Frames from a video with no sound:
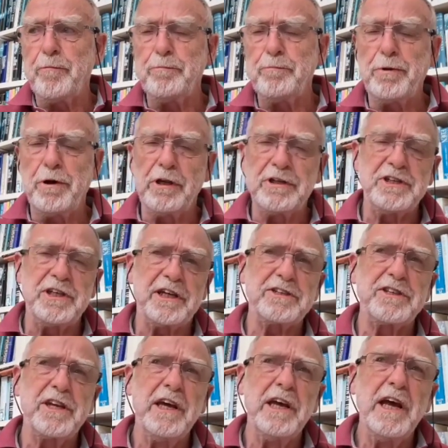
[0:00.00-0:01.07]

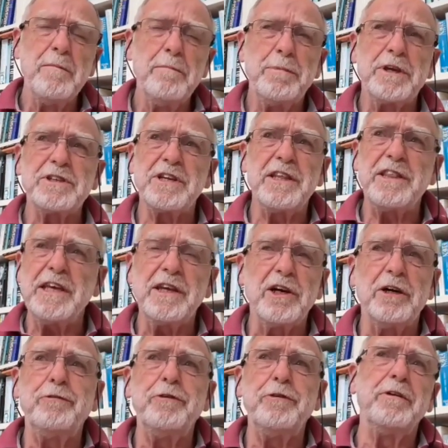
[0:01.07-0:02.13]
politics. Because I think
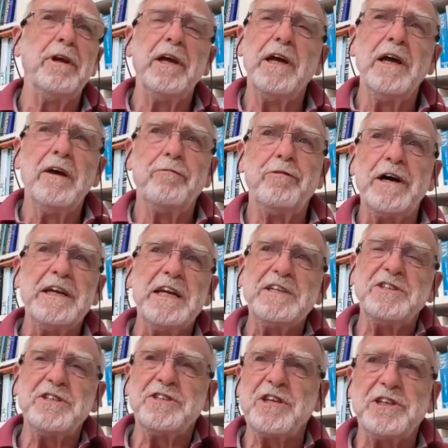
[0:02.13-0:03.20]
often
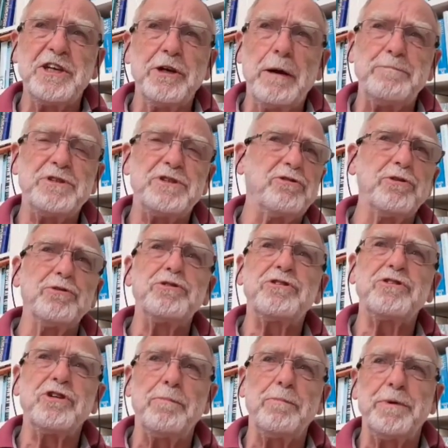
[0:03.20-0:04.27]
finance is such an abstruse
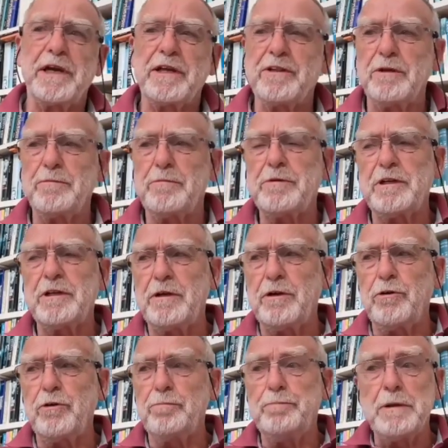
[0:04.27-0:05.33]
topic that
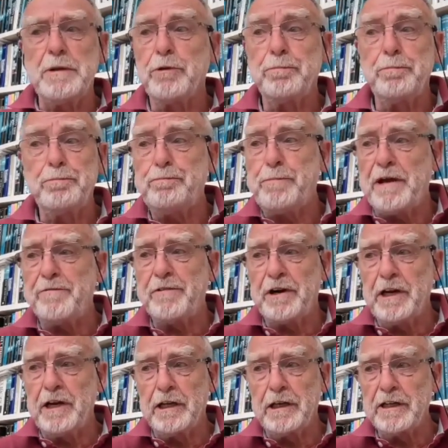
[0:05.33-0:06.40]
people pay
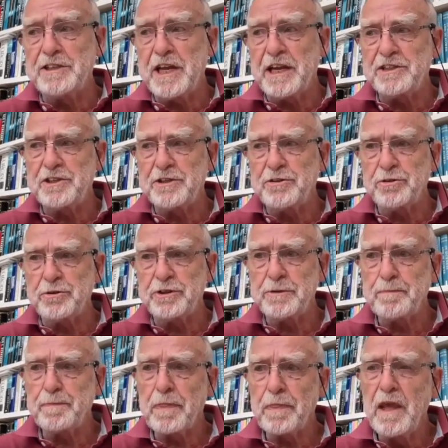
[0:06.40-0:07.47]
very little attention to it.
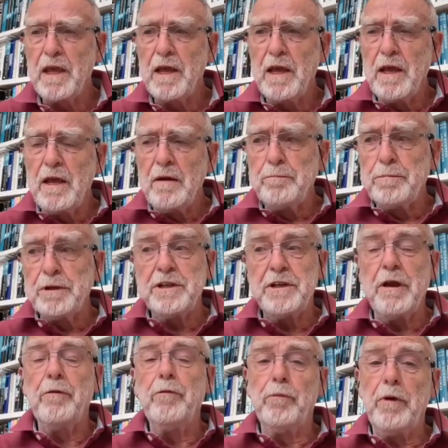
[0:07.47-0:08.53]
But
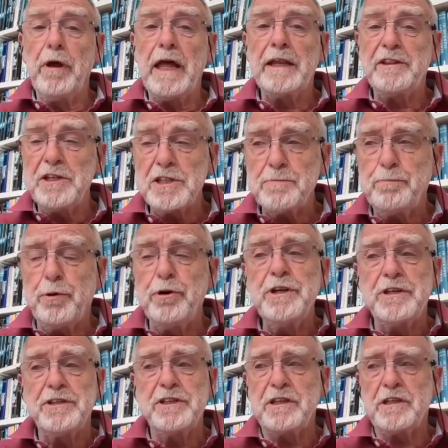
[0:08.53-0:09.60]
at this
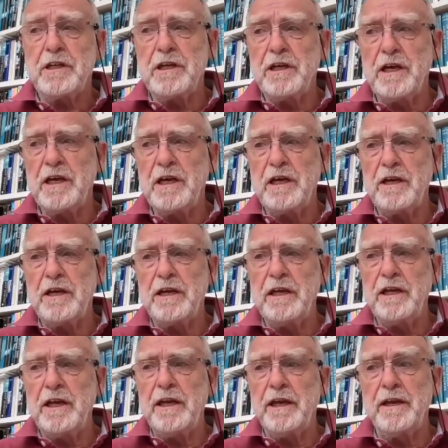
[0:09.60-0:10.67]
point
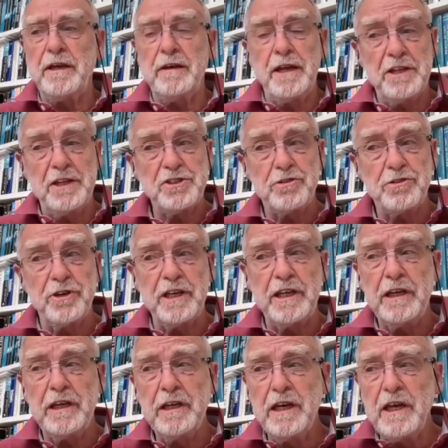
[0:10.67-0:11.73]
in
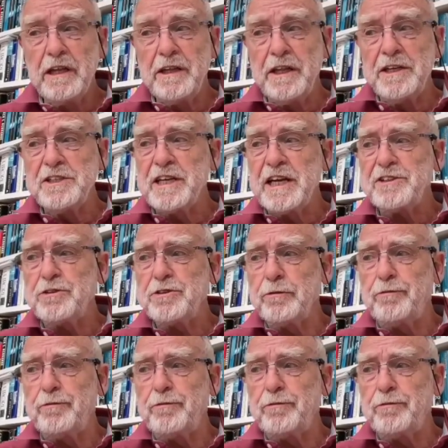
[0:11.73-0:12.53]
history, the International